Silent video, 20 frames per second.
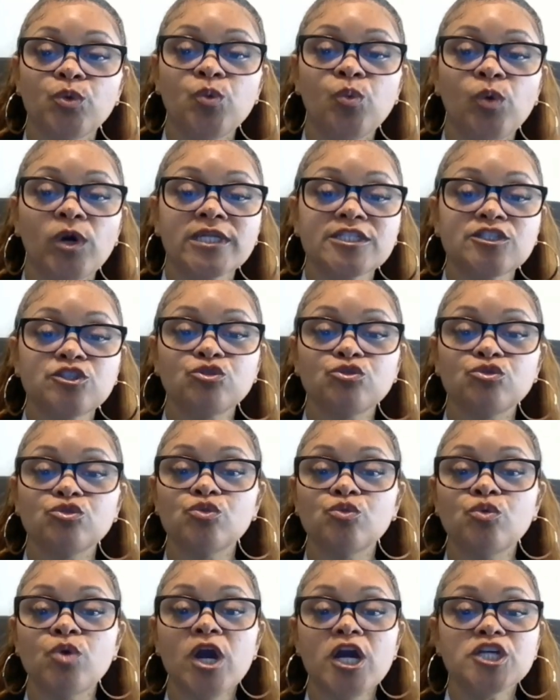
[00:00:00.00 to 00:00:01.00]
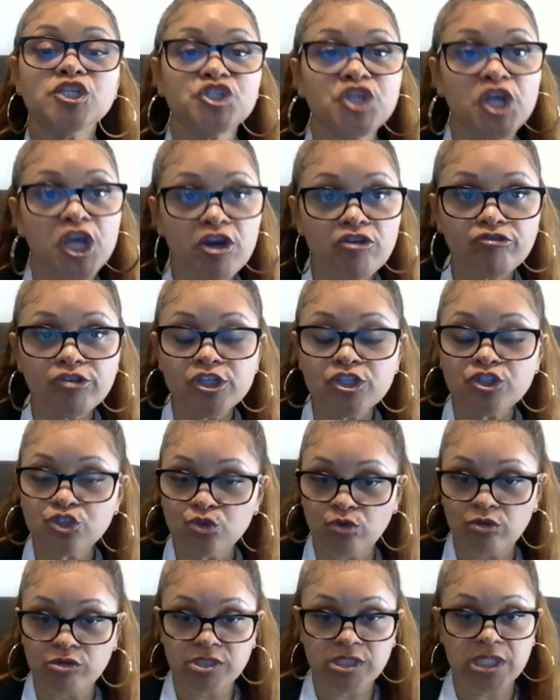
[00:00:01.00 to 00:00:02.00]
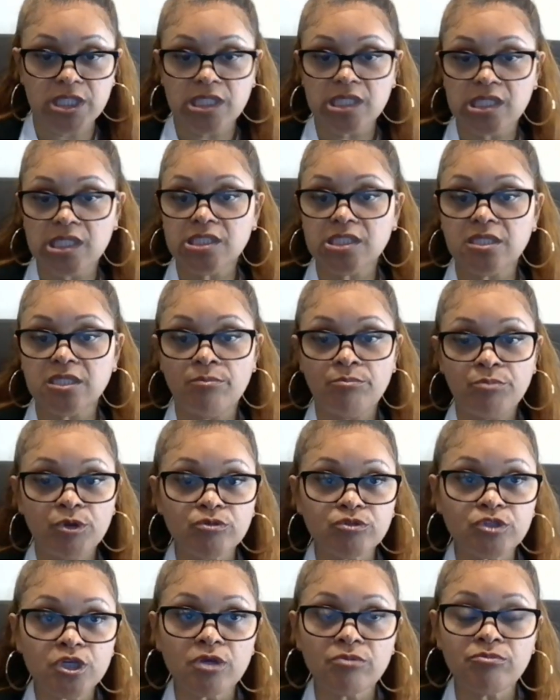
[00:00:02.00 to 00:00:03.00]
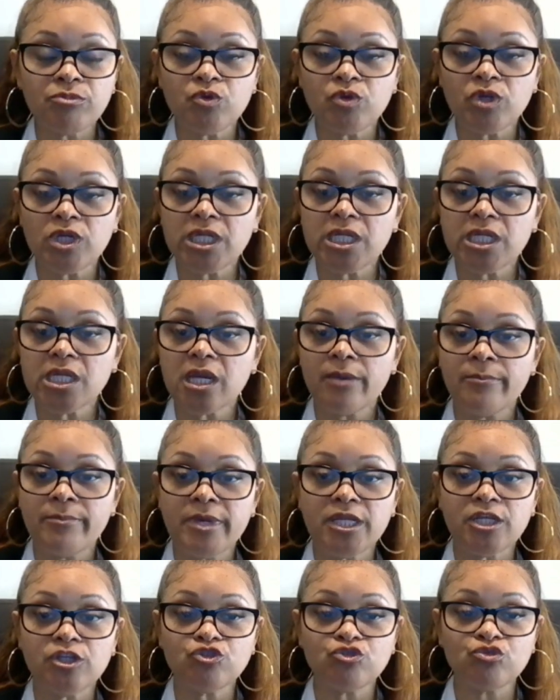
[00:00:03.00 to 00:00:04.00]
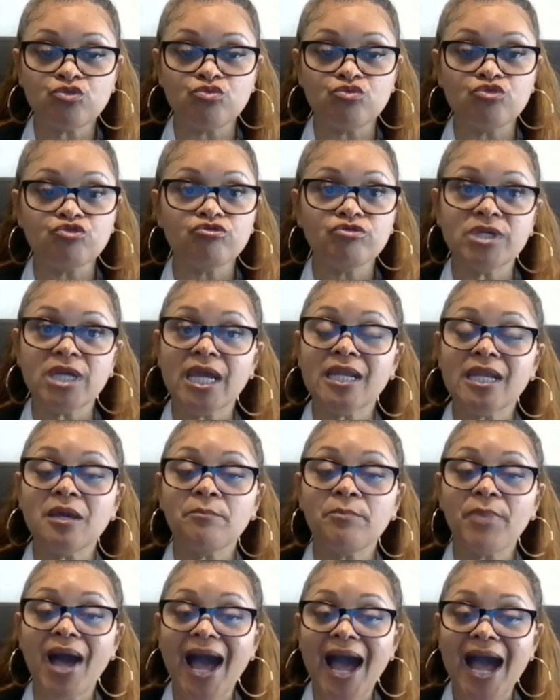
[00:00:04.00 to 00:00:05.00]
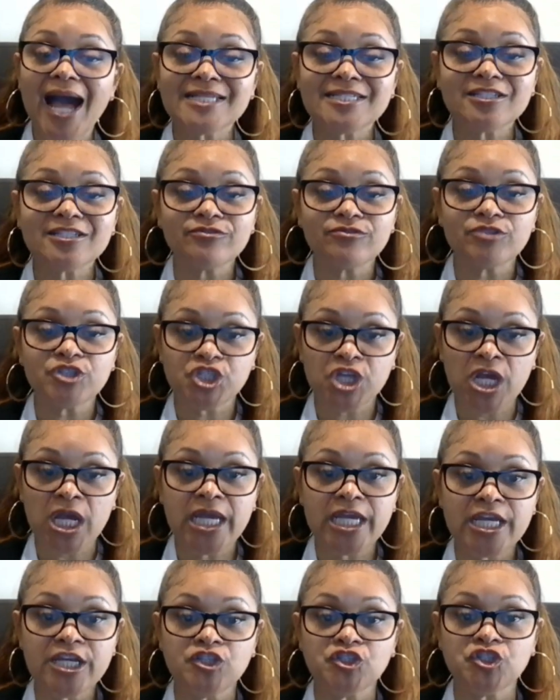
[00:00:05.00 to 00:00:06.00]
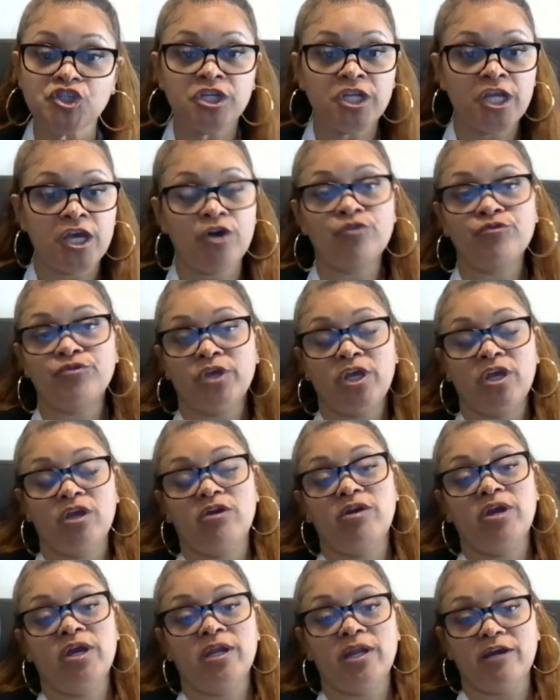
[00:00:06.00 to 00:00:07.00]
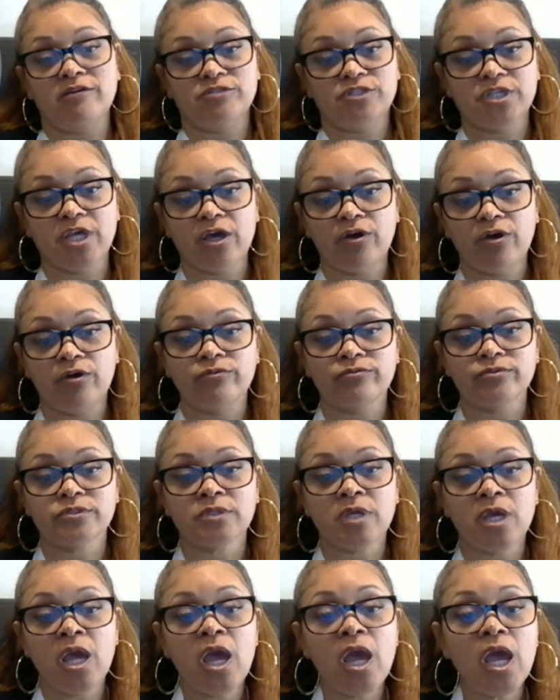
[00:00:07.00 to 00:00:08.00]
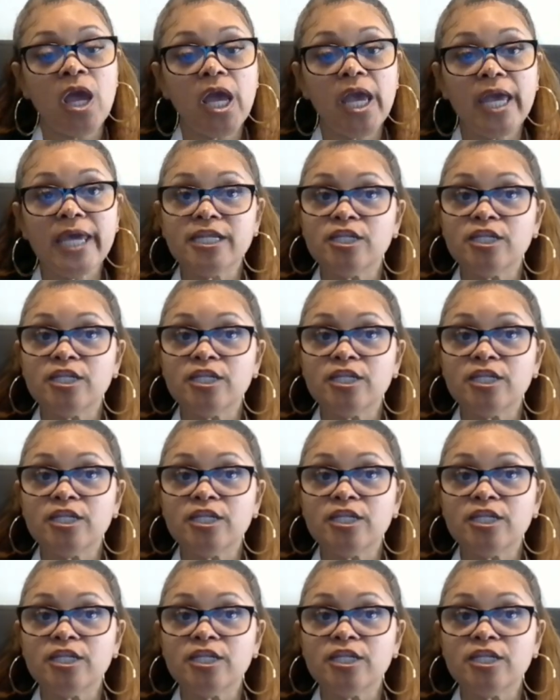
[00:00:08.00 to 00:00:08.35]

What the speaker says: We want to share resources and build a community committed to creating positive change in healthcare and ourselves.